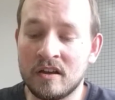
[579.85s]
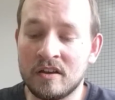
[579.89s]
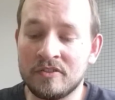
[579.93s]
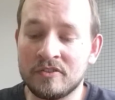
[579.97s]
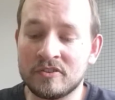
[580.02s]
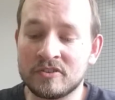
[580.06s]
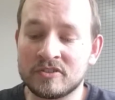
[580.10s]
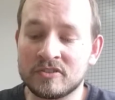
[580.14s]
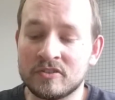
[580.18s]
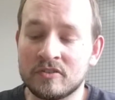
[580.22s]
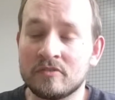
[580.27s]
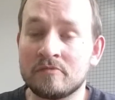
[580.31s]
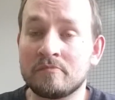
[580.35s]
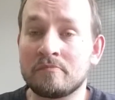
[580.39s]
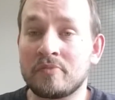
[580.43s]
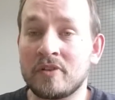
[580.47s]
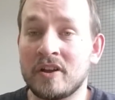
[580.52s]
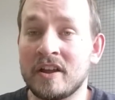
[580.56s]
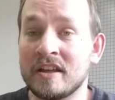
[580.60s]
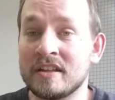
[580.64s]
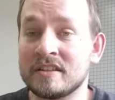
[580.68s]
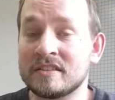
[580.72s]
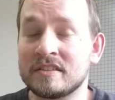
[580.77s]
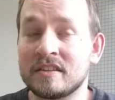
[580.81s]
There's certain
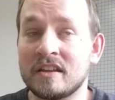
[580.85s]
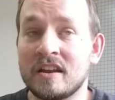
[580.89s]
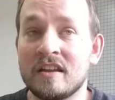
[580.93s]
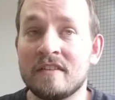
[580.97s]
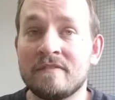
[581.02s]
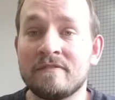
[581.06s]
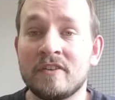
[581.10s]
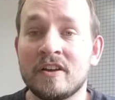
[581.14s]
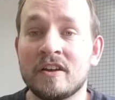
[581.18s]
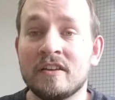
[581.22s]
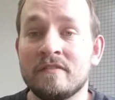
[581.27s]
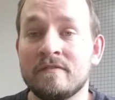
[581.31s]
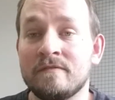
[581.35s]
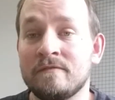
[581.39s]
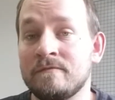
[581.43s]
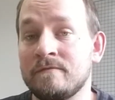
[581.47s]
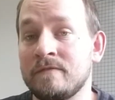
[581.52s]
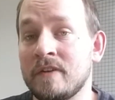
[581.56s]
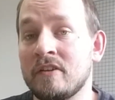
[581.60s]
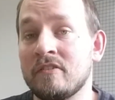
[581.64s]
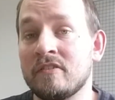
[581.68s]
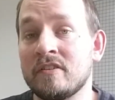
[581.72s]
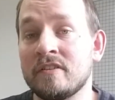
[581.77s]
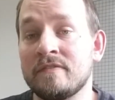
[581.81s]
brands that I find
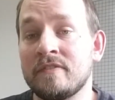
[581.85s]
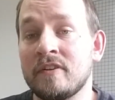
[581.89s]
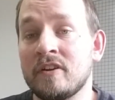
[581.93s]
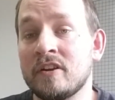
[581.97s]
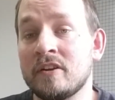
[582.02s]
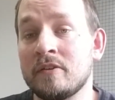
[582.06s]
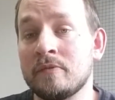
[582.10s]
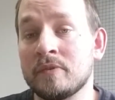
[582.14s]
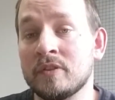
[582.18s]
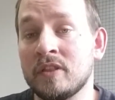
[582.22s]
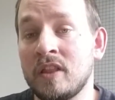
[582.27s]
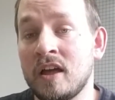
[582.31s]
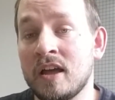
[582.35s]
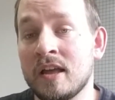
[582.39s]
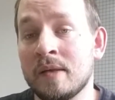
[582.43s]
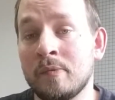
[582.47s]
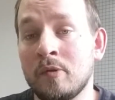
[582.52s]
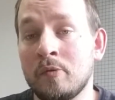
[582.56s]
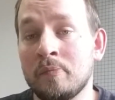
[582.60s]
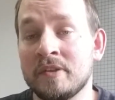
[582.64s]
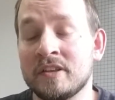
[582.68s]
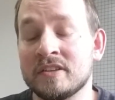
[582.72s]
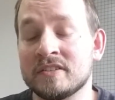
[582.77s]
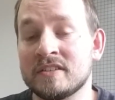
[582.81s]
very, very
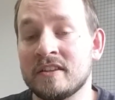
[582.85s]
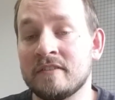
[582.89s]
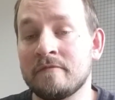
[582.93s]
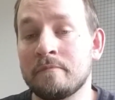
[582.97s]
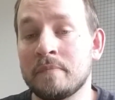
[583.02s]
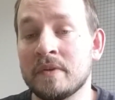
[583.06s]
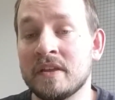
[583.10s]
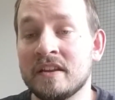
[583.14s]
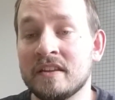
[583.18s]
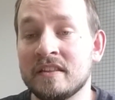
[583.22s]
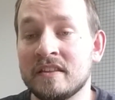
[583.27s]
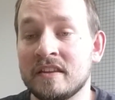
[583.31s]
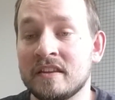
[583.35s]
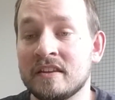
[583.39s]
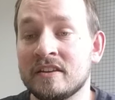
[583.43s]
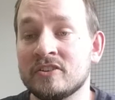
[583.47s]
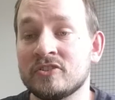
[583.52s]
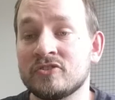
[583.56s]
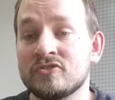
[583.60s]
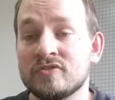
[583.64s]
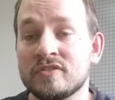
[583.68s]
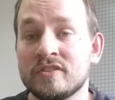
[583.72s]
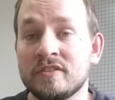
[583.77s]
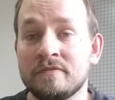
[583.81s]
reliable because they've been in the
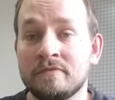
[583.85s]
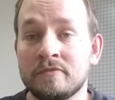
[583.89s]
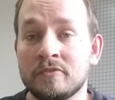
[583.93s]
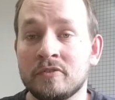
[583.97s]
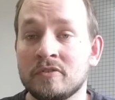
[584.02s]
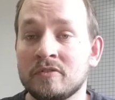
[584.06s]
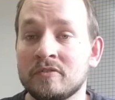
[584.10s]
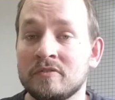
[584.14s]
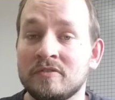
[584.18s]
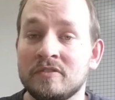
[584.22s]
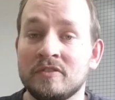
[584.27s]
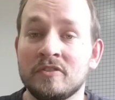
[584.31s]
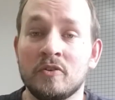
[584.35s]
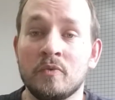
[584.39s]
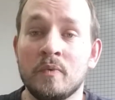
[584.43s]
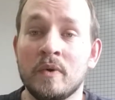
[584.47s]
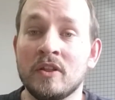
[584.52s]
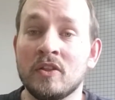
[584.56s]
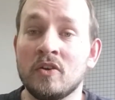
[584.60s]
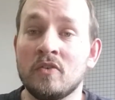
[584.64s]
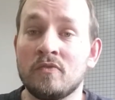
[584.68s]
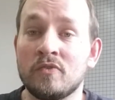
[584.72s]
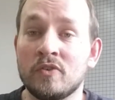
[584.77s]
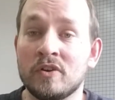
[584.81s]
industry for,
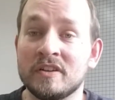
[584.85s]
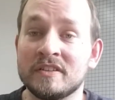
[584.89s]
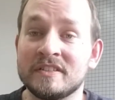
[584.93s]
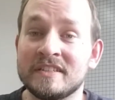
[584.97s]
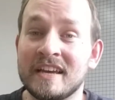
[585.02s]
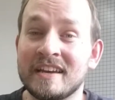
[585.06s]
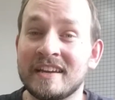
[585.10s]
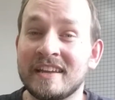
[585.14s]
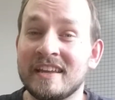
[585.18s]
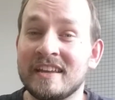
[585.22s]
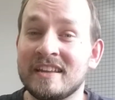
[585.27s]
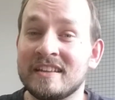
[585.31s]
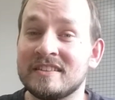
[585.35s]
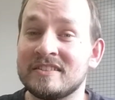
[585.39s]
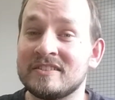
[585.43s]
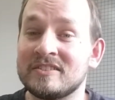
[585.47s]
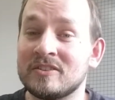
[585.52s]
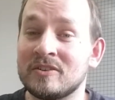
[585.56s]
well over a decade.